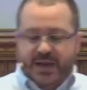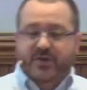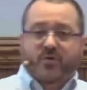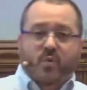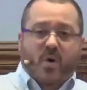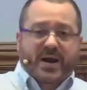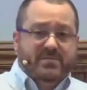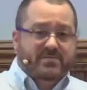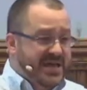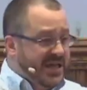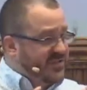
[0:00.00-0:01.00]
for what it
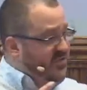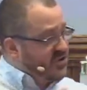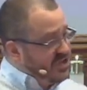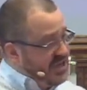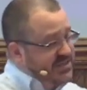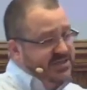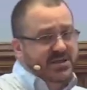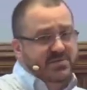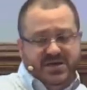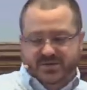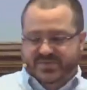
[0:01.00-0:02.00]
means for Jesus to be
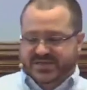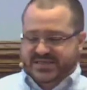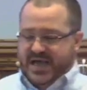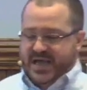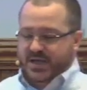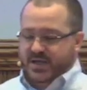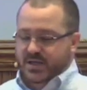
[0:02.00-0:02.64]
the Messiah,